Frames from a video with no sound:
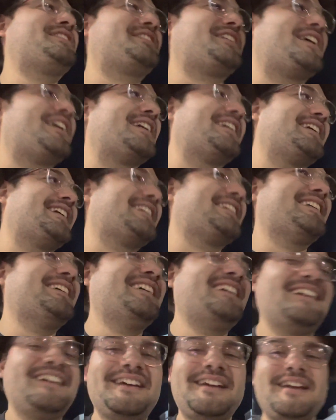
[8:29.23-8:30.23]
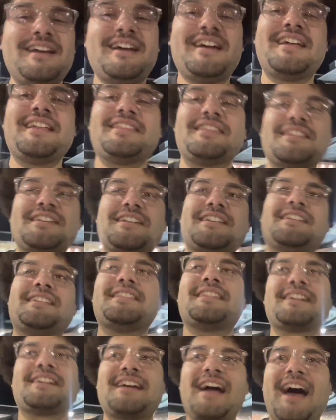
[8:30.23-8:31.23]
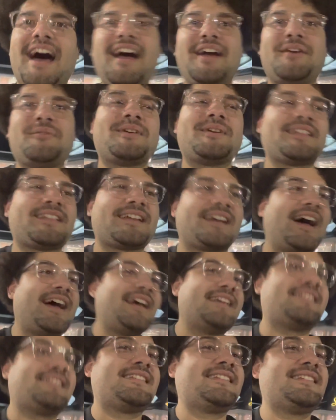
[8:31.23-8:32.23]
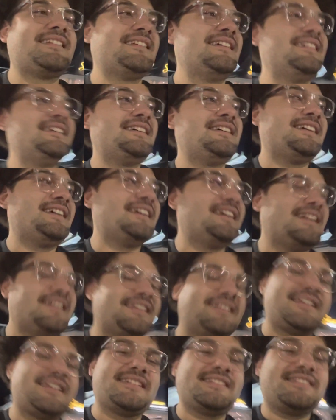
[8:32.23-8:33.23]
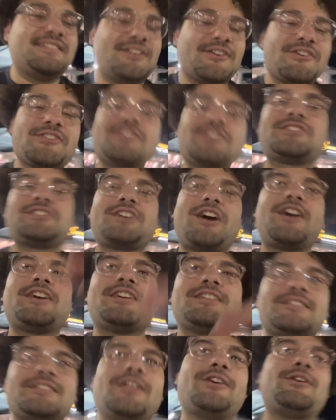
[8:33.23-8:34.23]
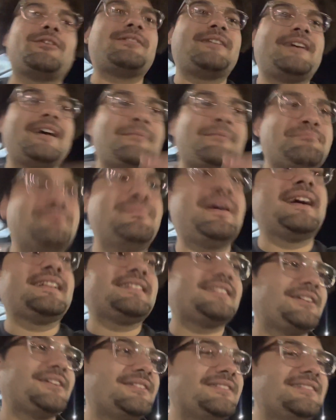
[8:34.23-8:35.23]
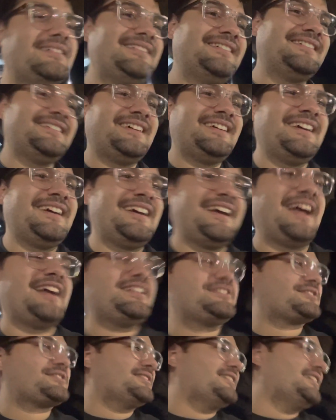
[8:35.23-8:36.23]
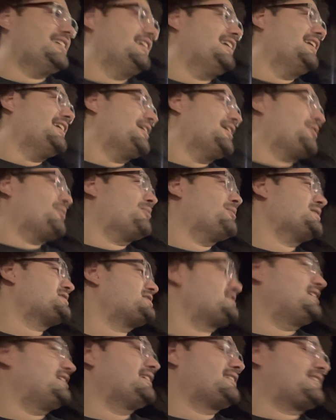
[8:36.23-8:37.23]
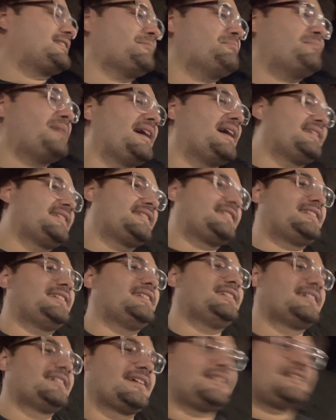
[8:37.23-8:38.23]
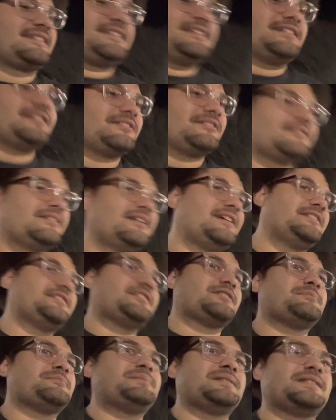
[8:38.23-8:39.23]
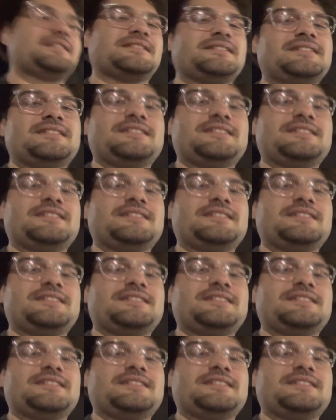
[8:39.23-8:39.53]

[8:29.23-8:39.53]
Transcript: starting, the the guy, one of the guys, he said, you know, start low and bet low. Angel, which is the best casino in your opinion?